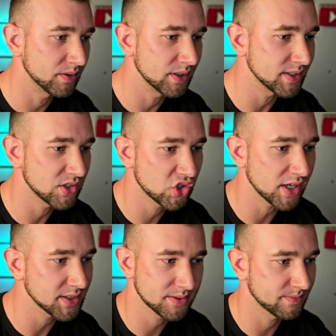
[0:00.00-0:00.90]
It's
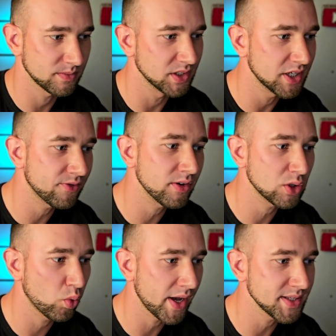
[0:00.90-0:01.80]
just
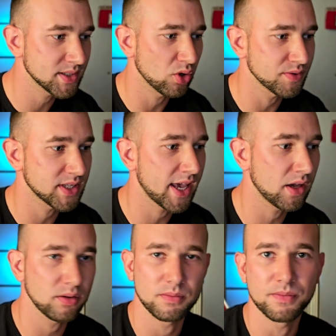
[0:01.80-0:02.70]
different ways of
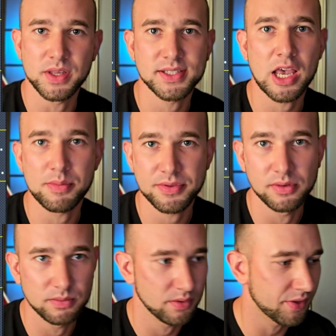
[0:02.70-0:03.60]
saying the same
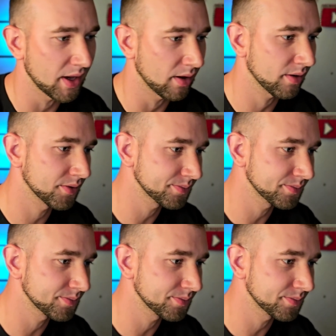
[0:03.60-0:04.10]
thing.